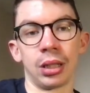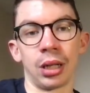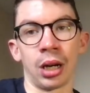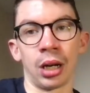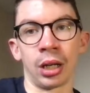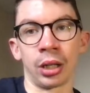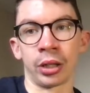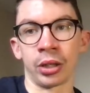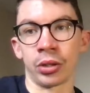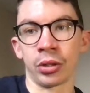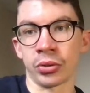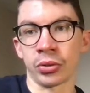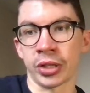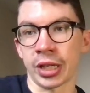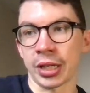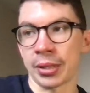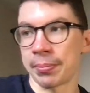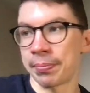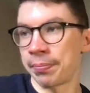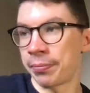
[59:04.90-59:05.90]
look at your
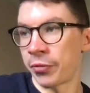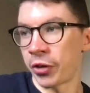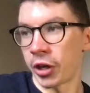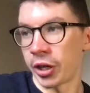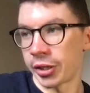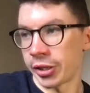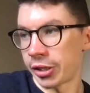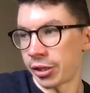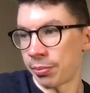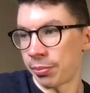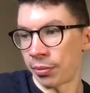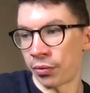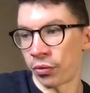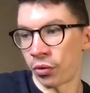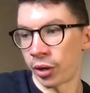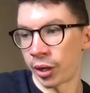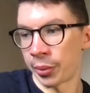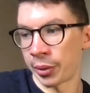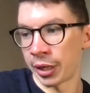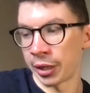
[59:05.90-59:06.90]
team first before
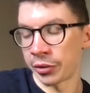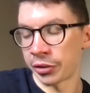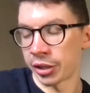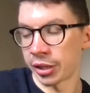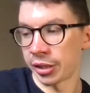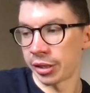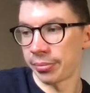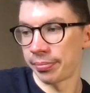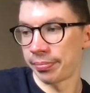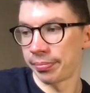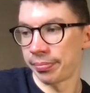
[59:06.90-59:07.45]
anyone else's.